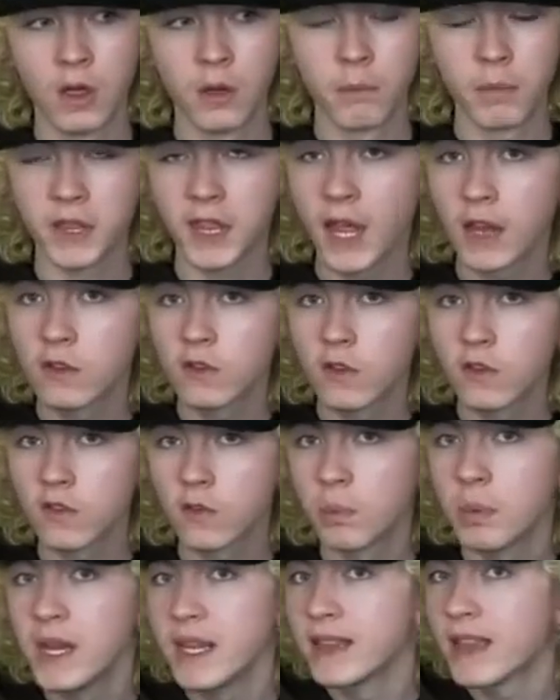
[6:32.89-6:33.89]
But that
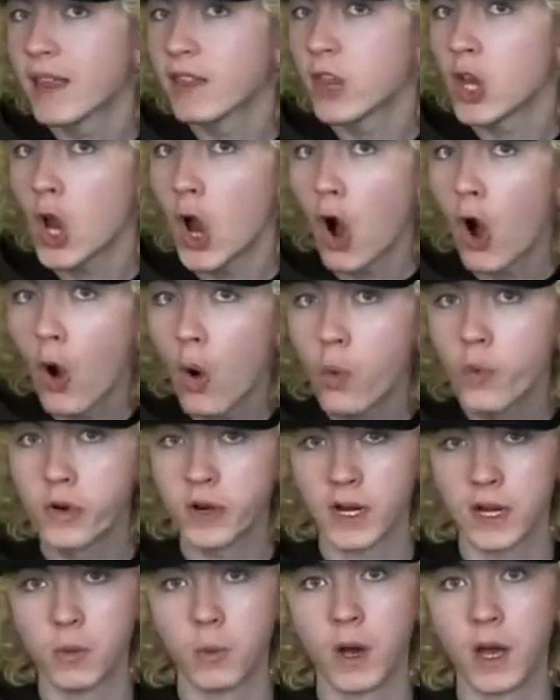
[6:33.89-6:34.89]
doesn't mean that the
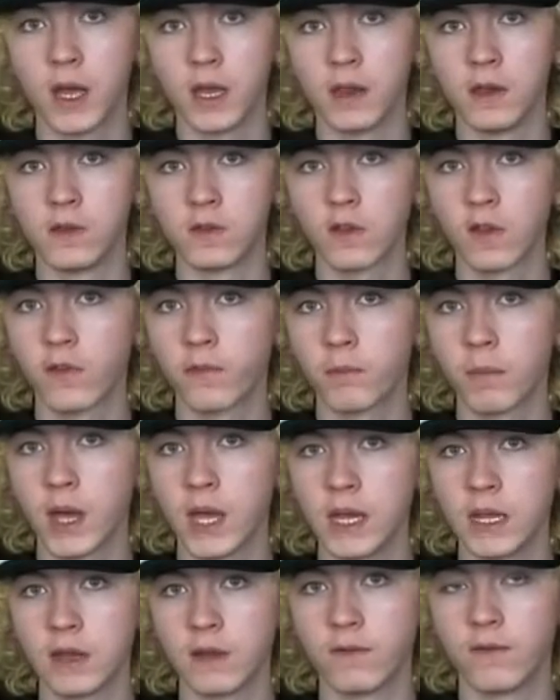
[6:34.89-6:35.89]
only ways of
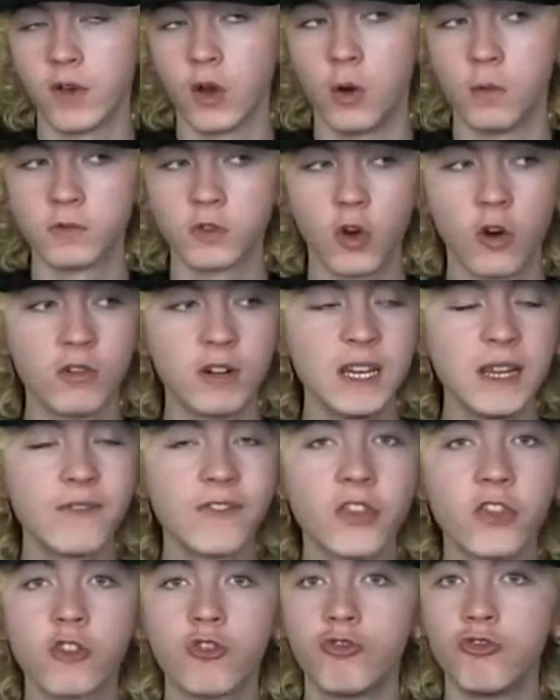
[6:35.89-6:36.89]
making films, or
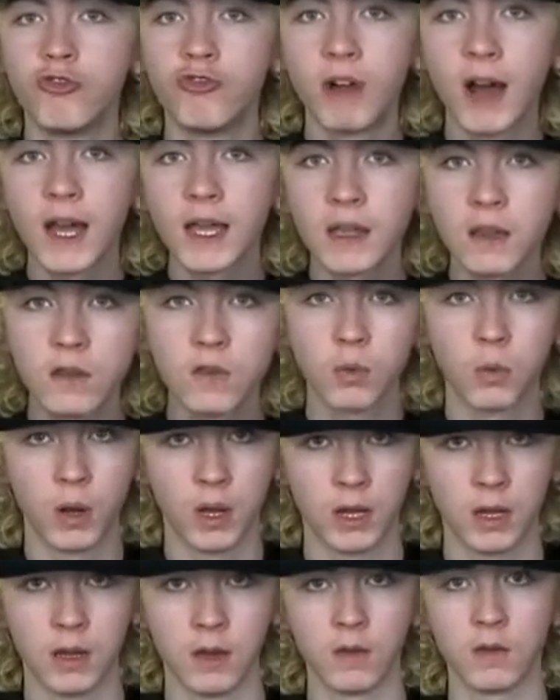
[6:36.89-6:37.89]
even the right
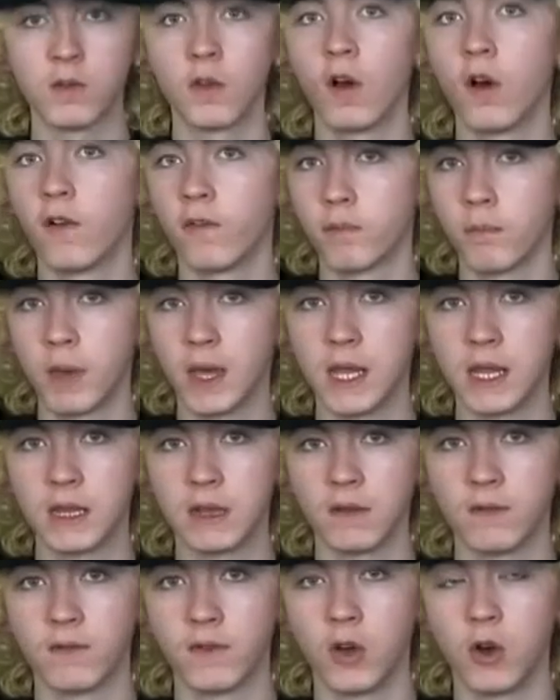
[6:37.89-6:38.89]
ways of
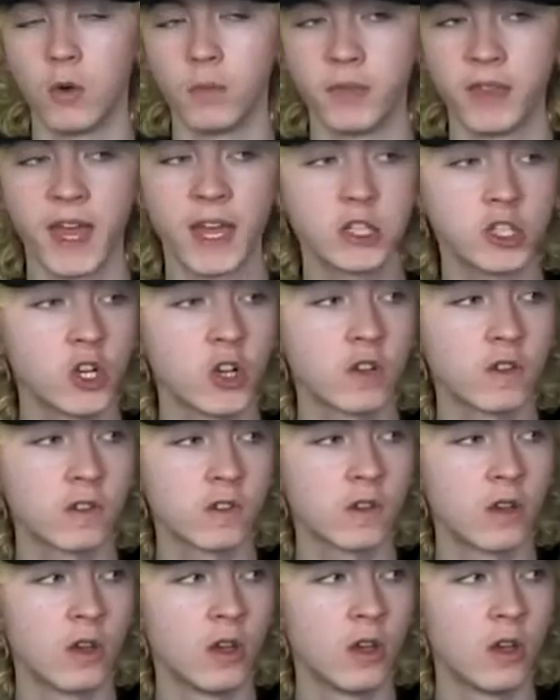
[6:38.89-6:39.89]
making film. They're
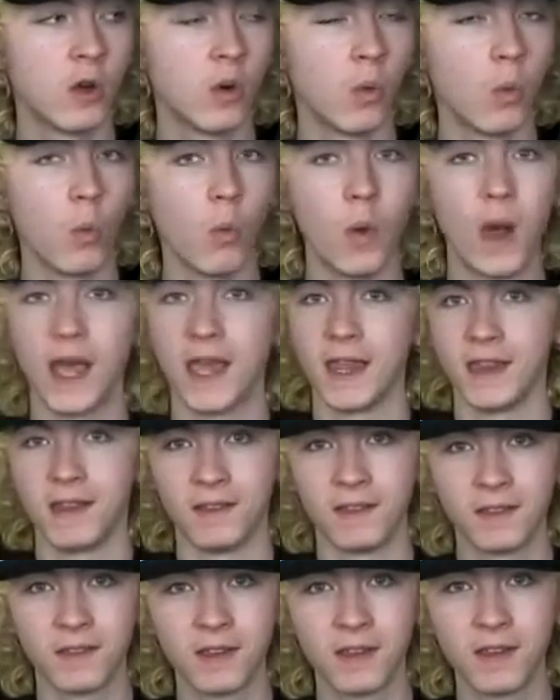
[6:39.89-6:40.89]
just
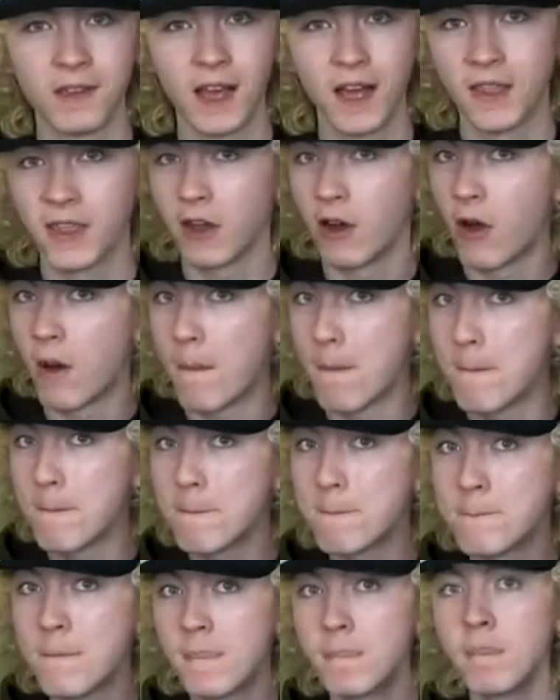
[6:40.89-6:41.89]
ways, and there
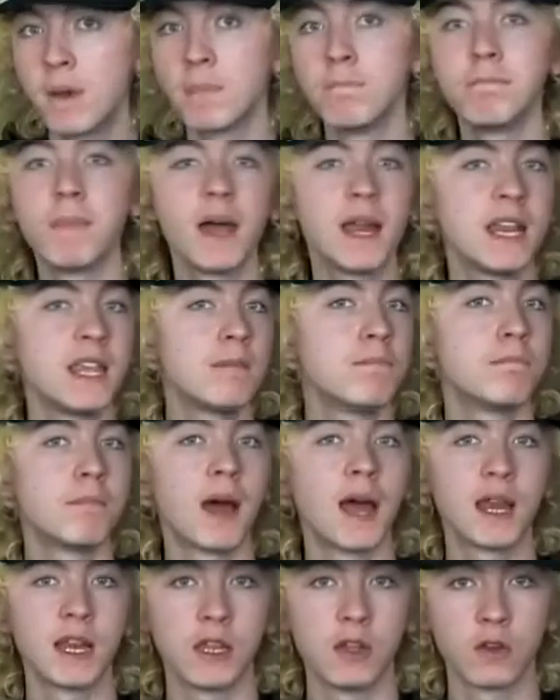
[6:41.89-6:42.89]
are
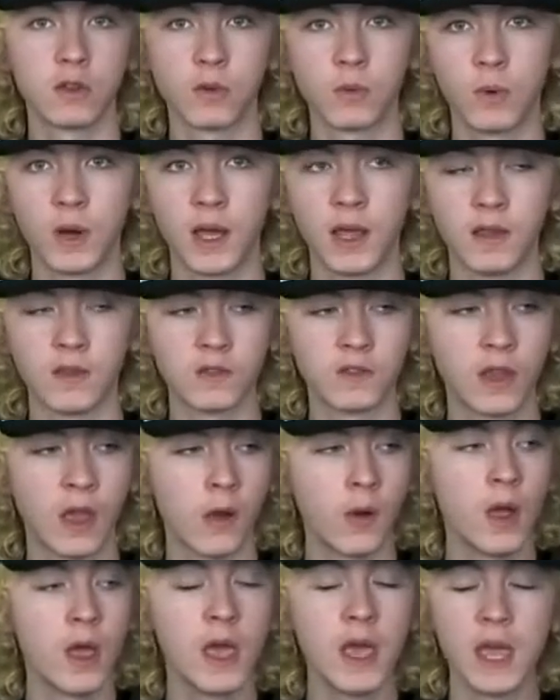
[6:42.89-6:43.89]
many other ways.
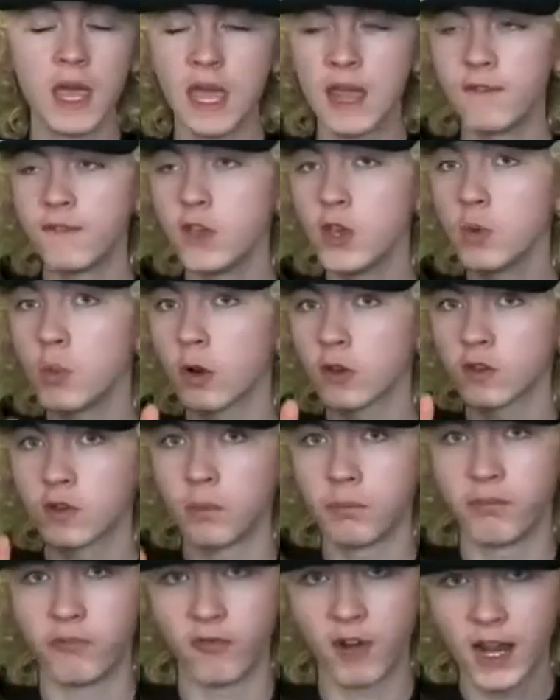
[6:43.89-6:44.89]
So if you want to
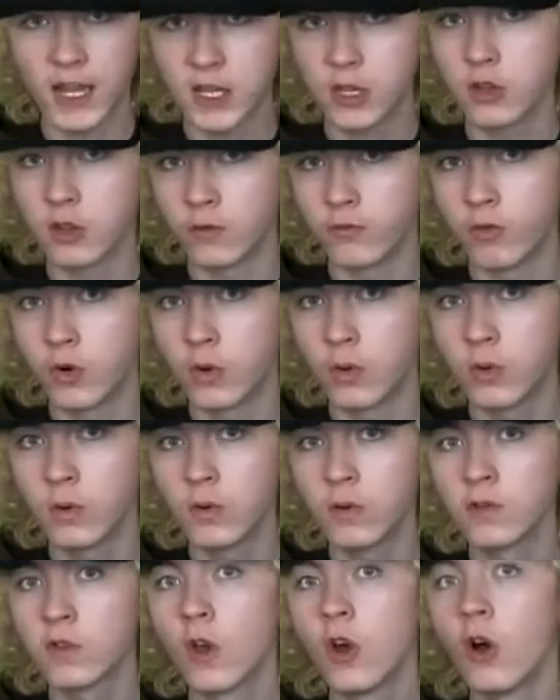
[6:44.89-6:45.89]
break the
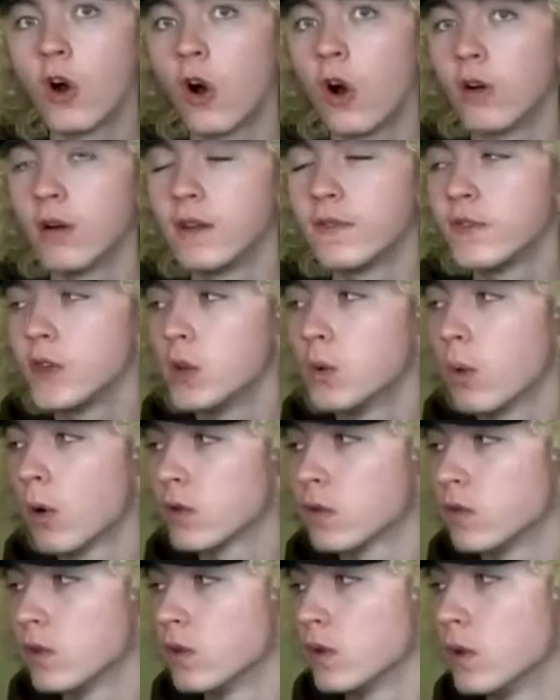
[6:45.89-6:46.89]
rules, or if you
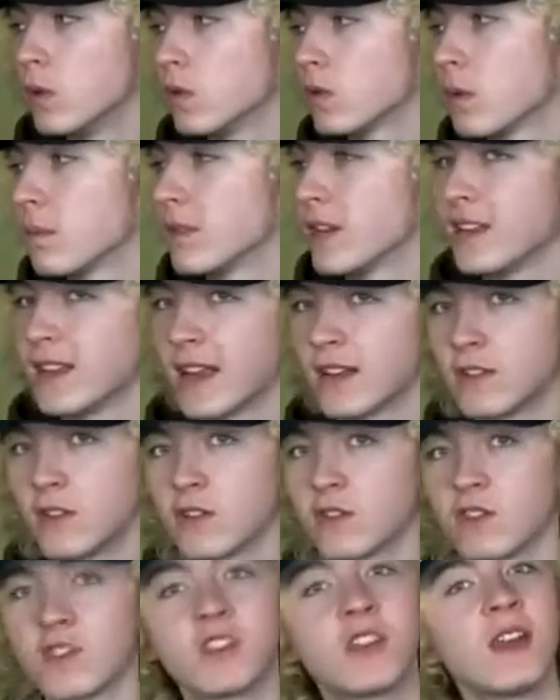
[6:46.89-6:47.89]
want to do something that
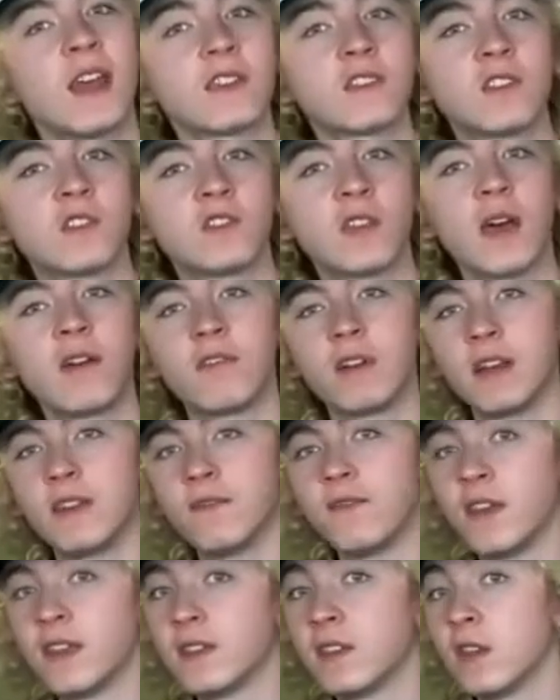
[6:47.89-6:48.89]
doesn't necessarily
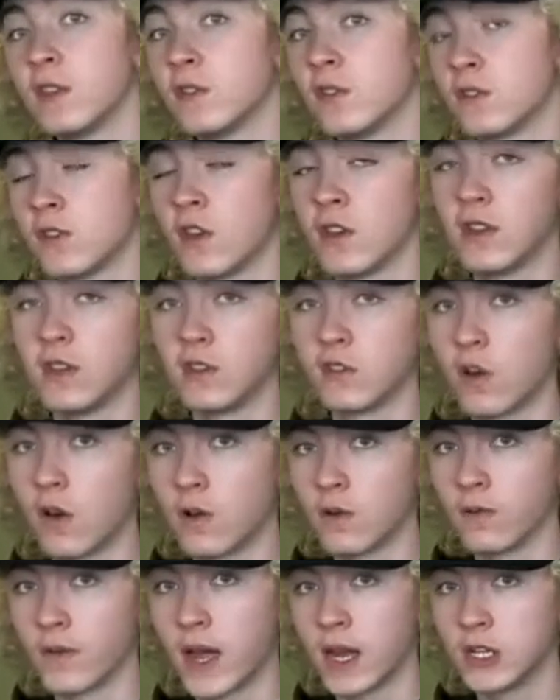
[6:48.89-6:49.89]
fit into these
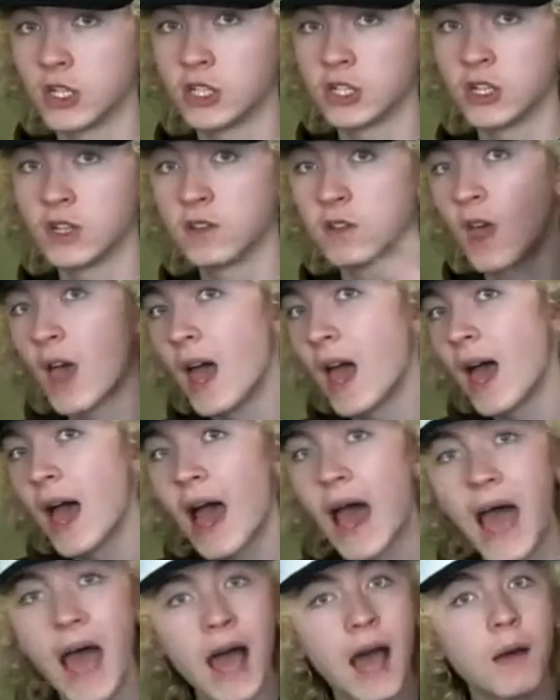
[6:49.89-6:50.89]
conventions,
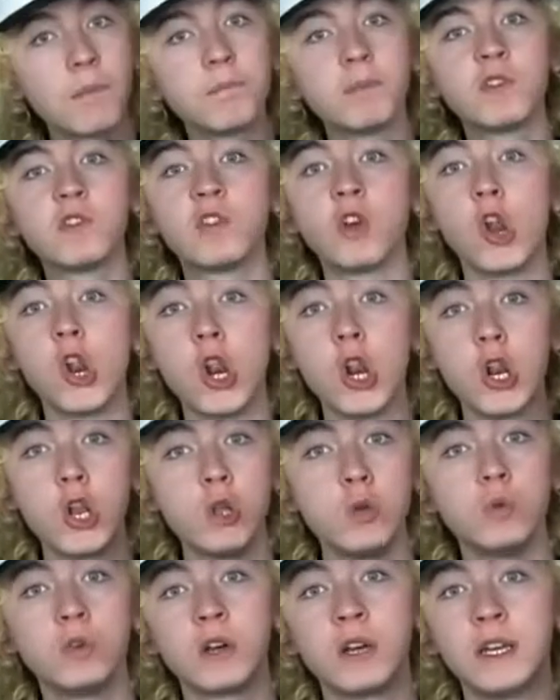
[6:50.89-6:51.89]

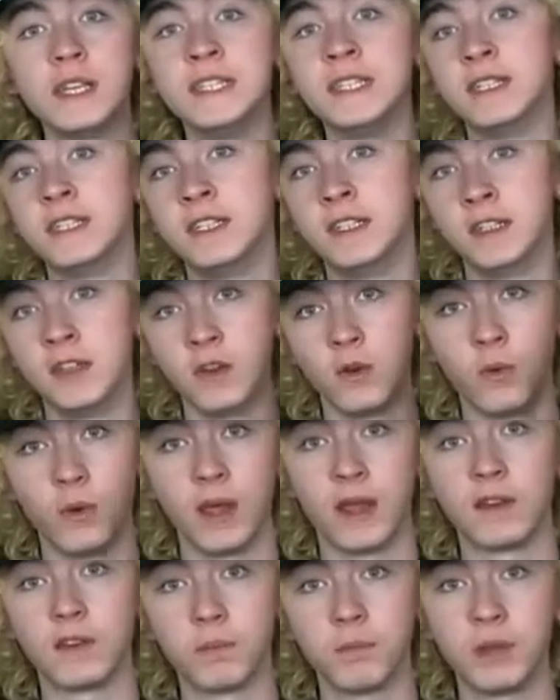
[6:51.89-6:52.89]
absolutely do
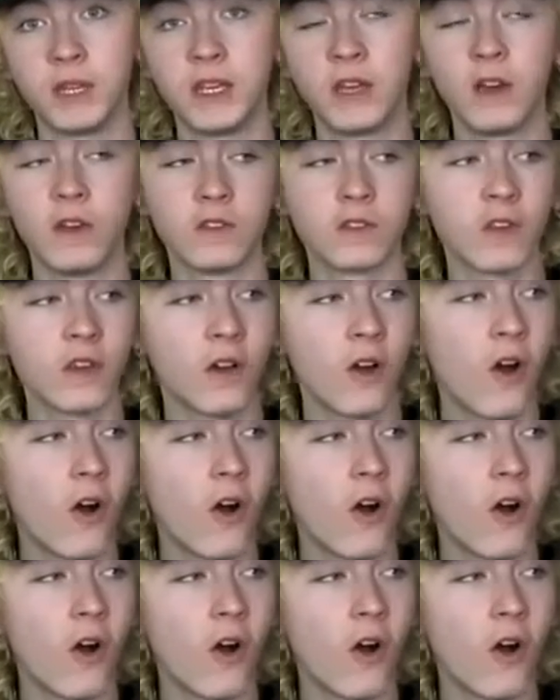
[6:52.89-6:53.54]
it, because